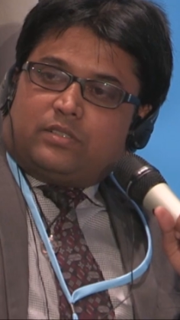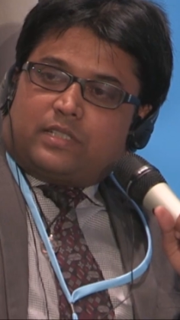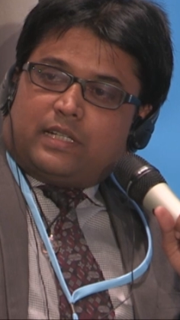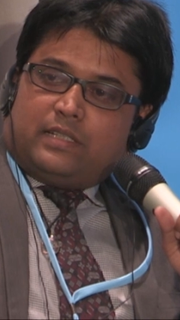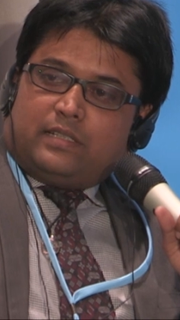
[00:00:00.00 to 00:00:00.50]

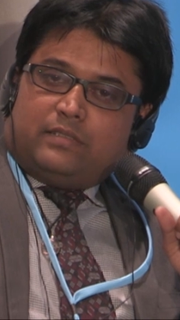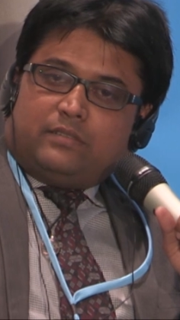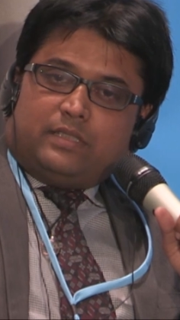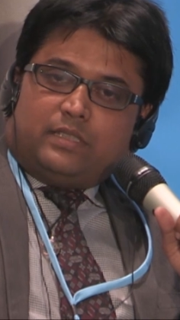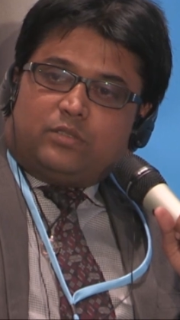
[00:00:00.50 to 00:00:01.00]
controlled trial
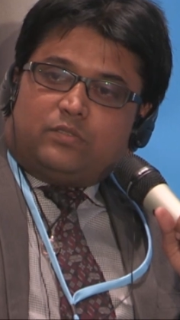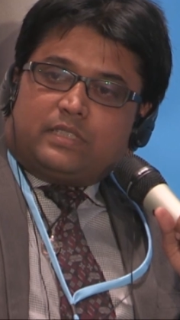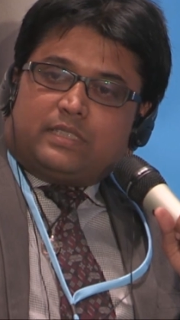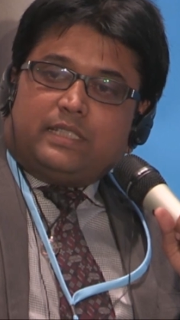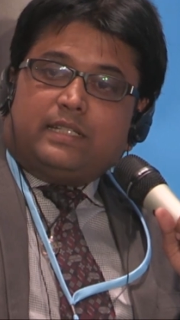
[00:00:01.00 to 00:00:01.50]
in
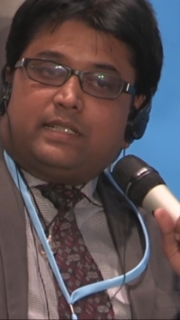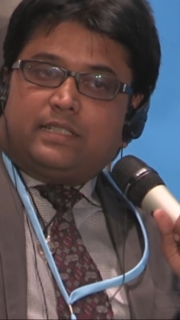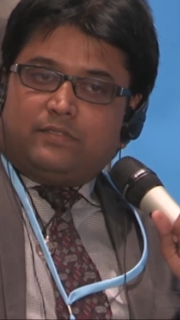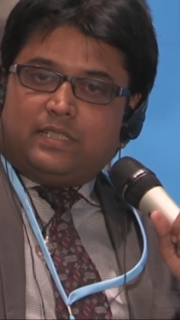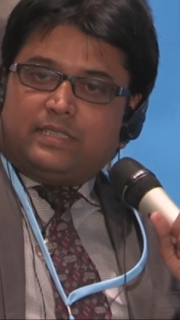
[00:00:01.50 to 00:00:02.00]
over
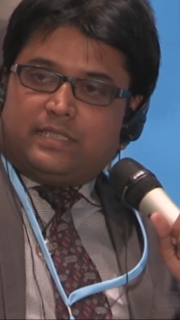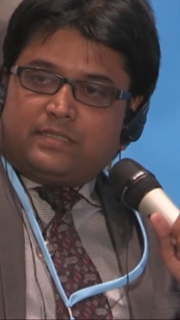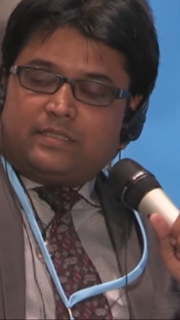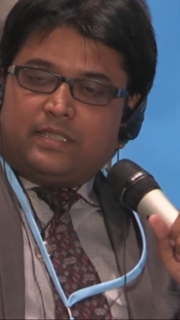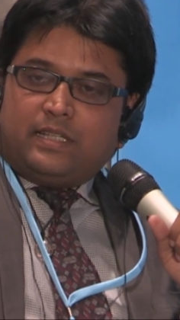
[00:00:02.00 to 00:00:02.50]
300
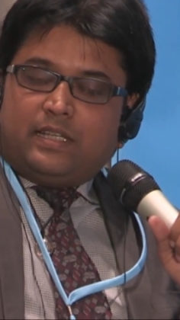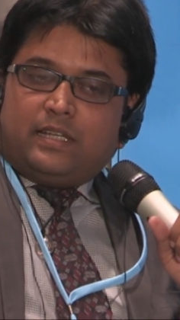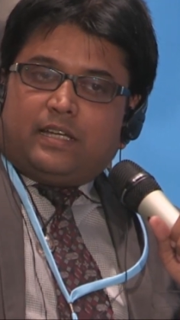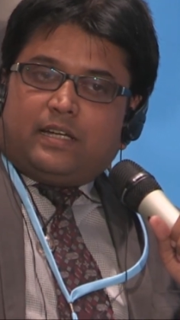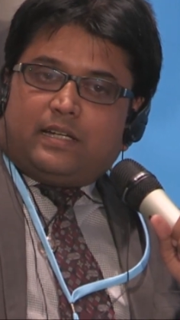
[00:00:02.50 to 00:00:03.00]
villages.
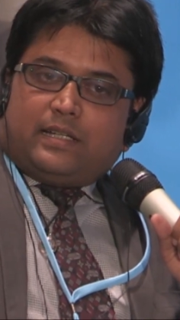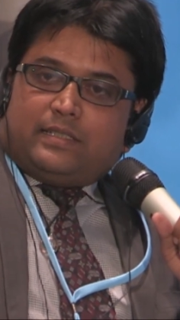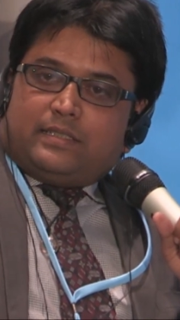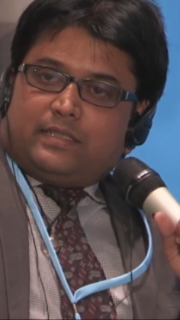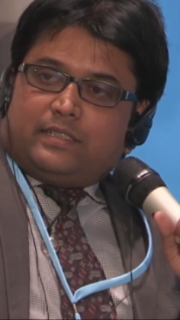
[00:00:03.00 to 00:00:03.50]

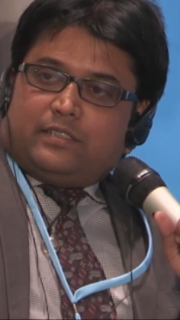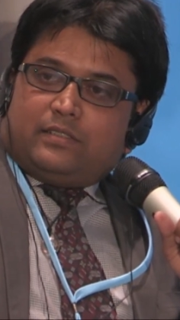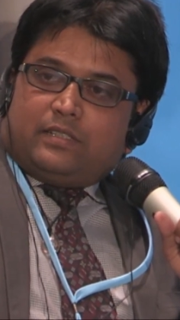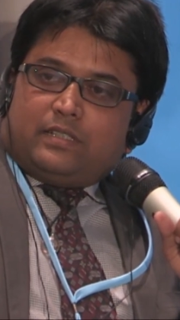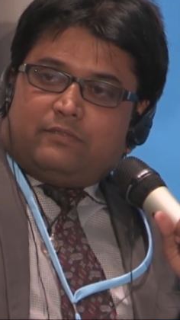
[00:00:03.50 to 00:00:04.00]
And
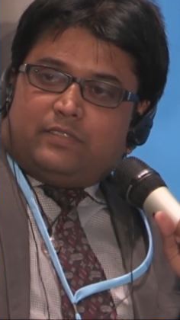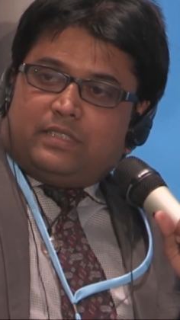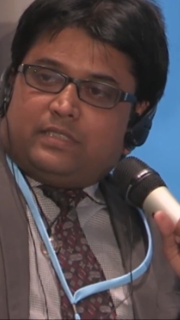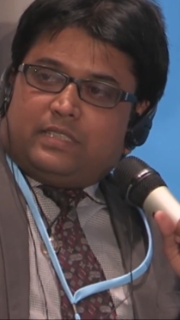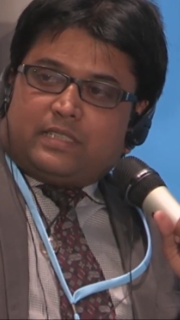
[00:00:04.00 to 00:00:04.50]

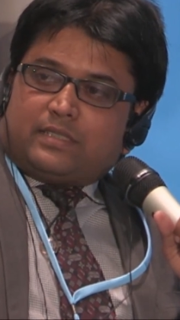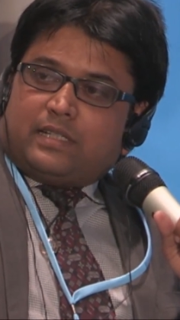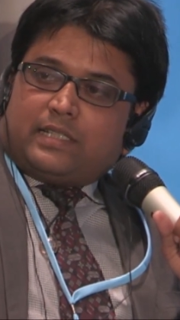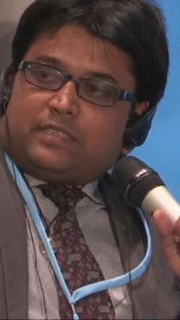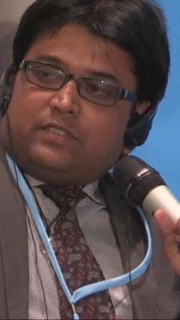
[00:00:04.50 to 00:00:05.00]

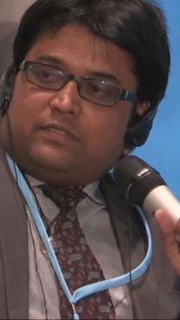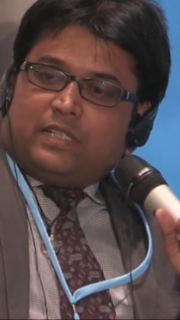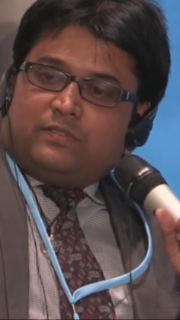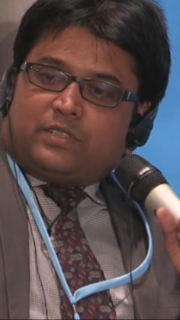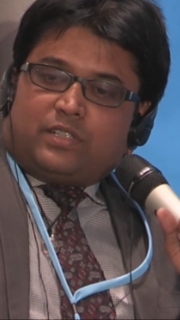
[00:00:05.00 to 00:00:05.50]
last week
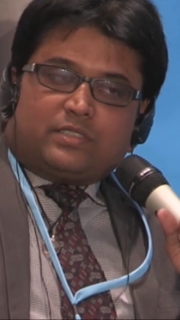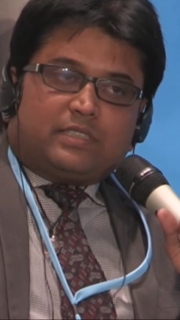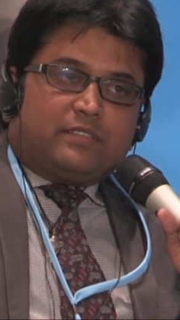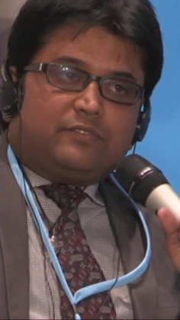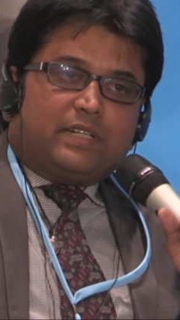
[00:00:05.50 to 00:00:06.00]
we have
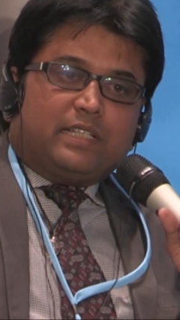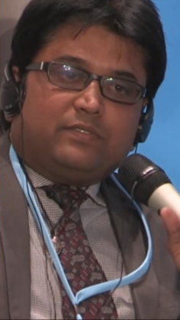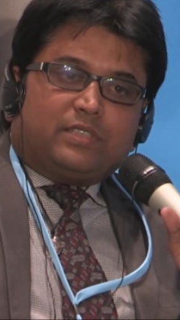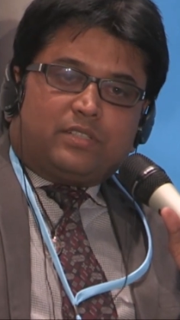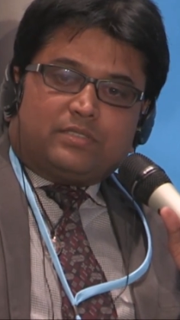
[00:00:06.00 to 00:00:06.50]
crossed the
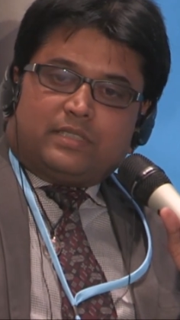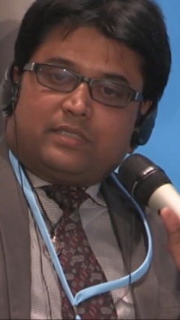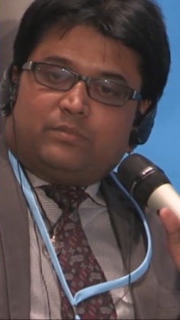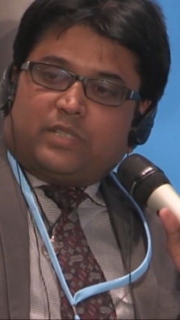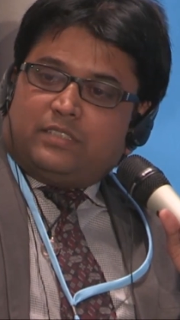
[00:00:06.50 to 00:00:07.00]

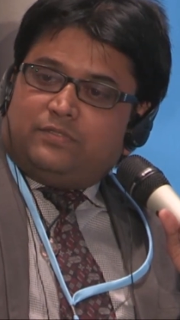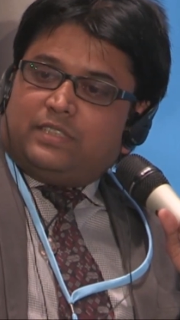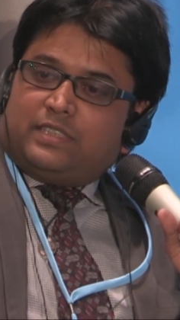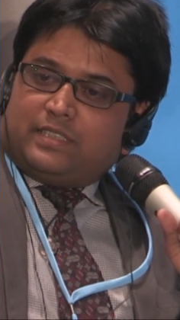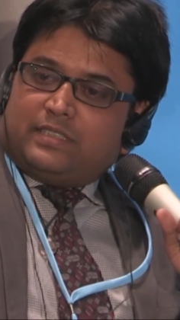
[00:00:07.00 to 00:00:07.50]
5,000
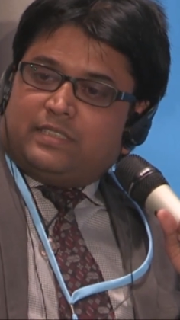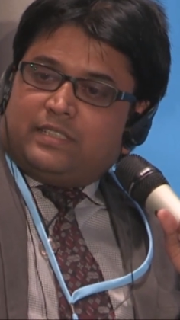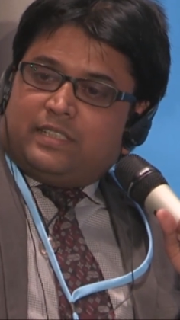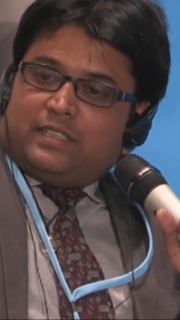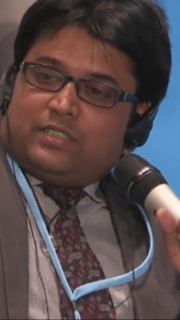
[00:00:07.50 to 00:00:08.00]
beneficiary.
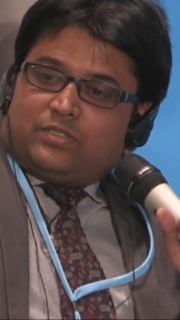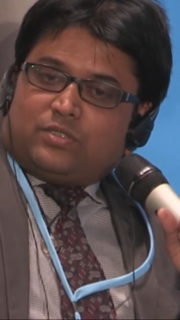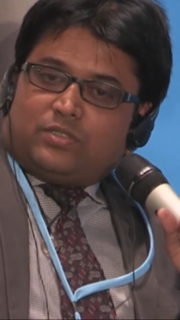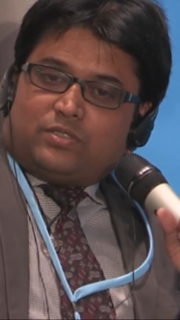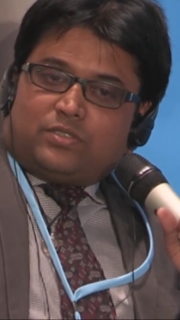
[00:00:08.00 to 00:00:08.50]

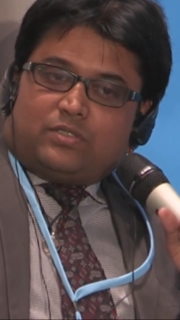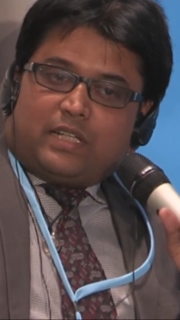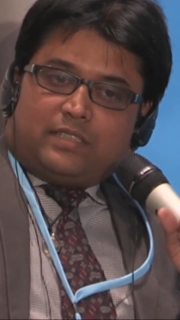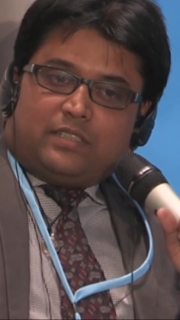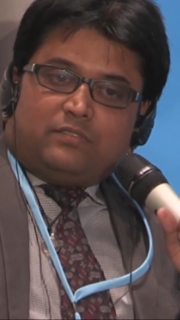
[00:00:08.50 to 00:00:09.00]

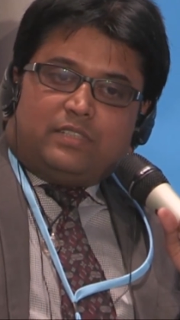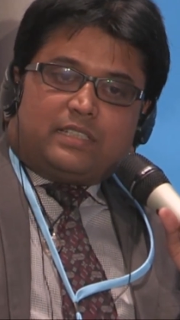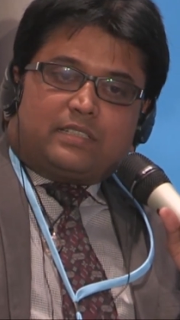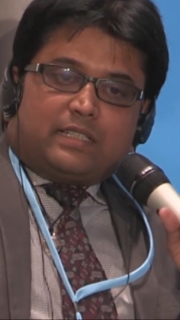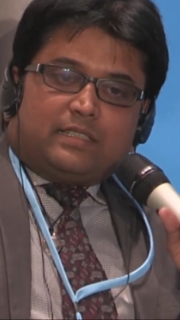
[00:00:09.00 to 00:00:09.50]
So right now we
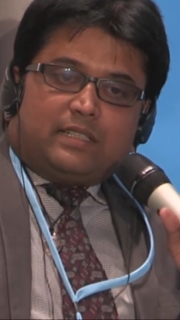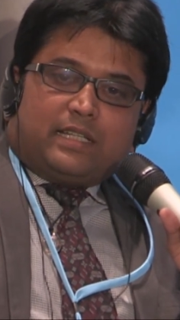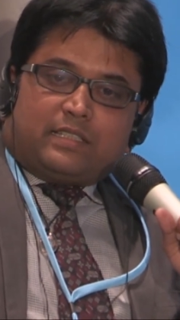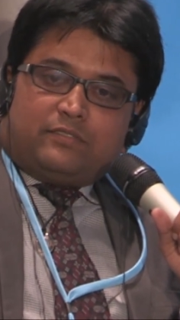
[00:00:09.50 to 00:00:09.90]
are tracking